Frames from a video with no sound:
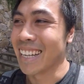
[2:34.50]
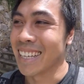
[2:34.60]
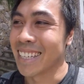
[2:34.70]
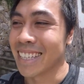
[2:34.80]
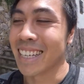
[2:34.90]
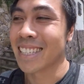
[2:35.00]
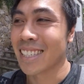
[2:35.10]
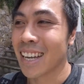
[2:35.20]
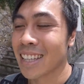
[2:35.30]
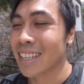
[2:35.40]
like, it's
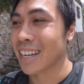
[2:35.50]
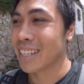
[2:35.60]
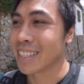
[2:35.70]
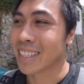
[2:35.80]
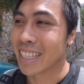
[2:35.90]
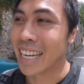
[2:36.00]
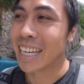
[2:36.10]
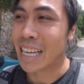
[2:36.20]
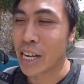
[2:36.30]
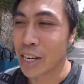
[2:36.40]
not that I can't
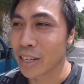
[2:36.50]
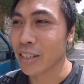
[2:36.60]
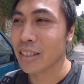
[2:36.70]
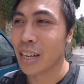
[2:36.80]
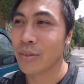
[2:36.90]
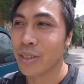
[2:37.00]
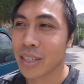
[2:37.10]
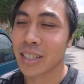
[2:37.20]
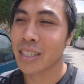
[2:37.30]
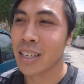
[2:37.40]
hear
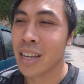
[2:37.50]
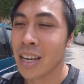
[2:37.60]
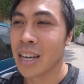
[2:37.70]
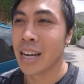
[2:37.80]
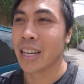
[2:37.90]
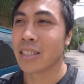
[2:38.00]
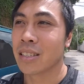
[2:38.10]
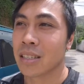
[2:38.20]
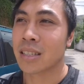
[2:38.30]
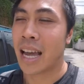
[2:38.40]
everything,
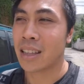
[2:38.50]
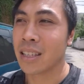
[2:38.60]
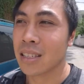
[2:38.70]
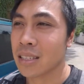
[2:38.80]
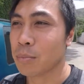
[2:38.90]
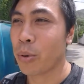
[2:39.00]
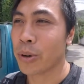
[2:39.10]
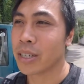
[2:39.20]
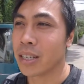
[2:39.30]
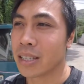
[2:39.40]
it's at this
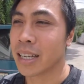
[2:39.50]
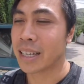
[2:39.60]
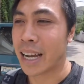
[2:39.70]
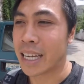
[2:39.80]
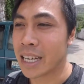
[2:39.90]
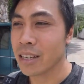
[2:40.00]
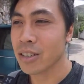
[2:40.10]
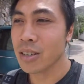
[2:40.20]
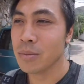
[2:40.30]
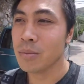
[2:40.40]
point, it's like I hear
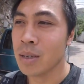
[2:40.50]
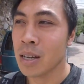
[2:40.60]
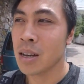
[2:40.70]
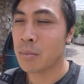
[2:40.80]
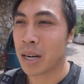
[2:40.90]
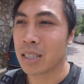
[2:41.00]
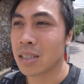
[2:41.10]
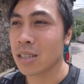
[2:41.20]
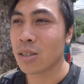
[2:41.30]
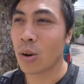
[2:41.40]
them, but I
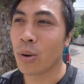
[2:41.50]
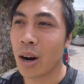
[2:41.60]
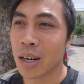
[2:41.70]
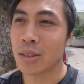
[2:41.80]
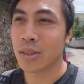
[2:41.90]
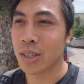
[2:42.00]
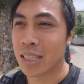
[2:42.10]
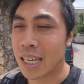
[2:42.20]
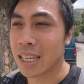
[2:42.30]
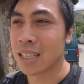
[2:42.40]
just don't
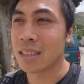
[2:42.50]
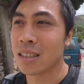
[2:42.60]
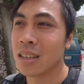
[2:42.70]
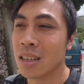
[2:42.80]
understand